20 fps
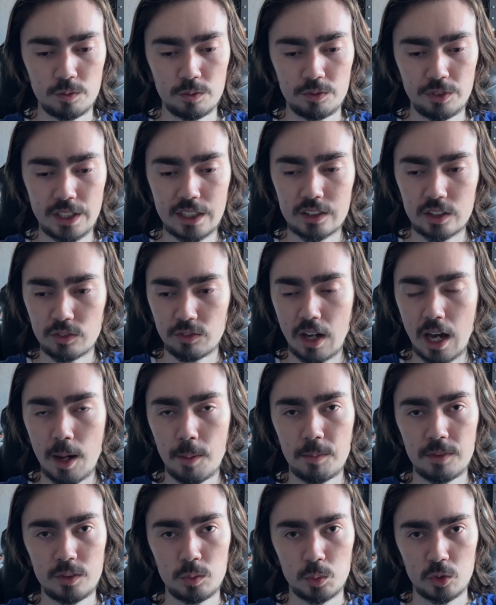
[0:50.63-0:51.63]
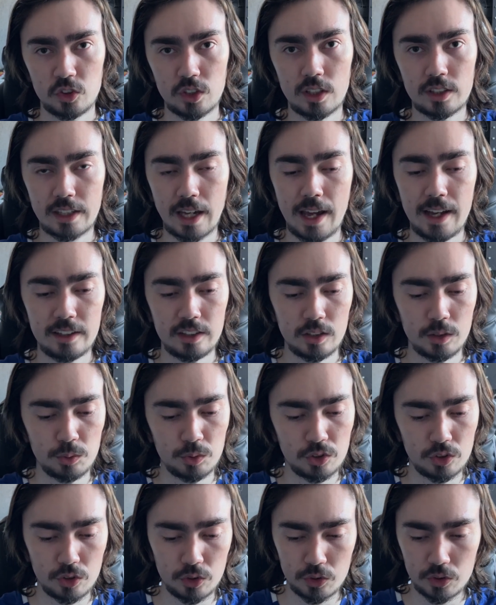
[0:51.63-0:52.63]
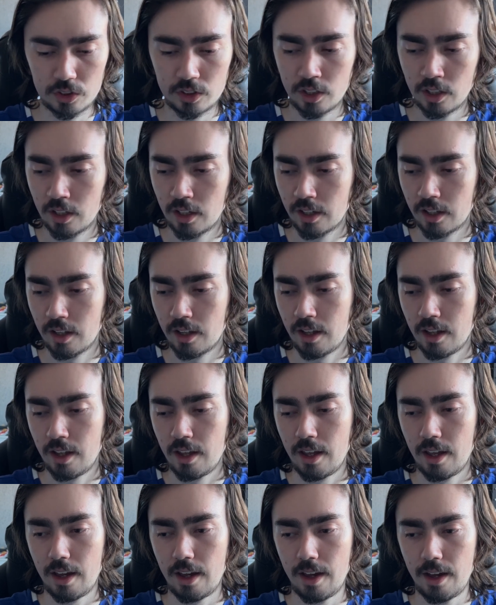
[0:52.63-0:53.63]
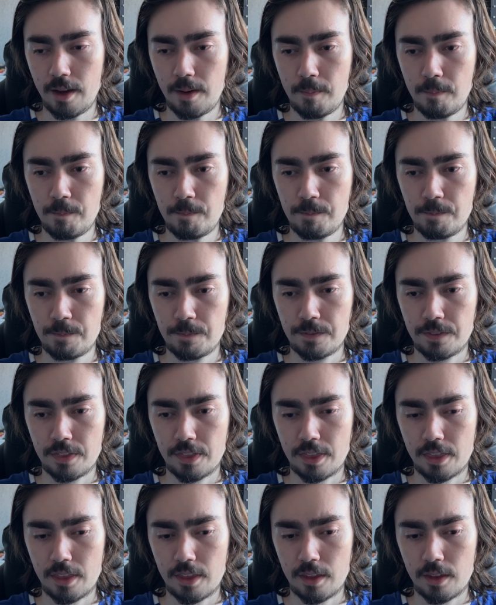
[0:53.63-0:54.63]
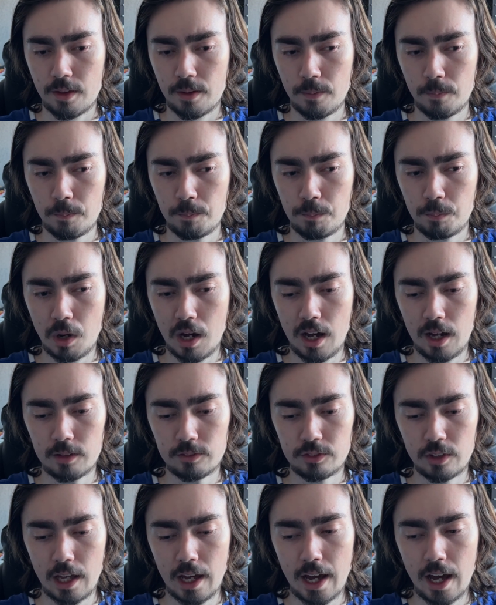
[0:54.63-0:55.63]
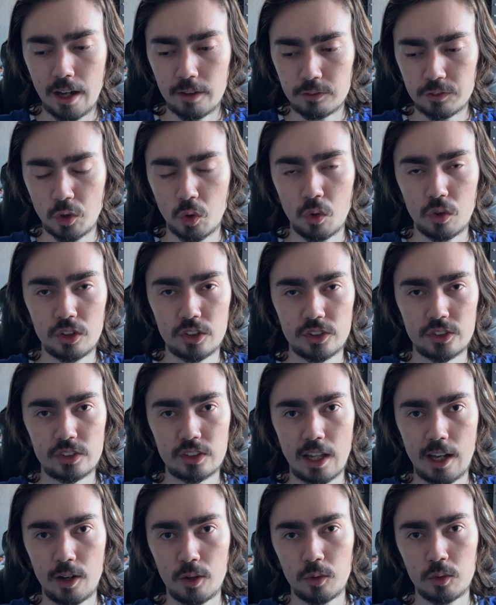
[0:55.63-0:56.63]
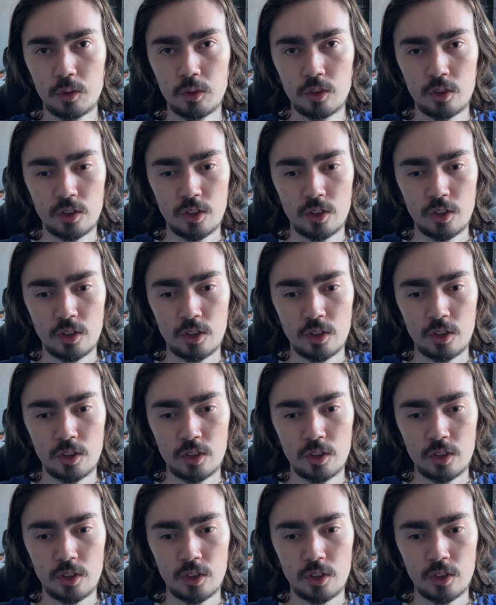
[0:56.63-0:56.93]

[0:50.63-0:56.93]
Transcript: Things have happened which I'll get into soon. But I have noticed how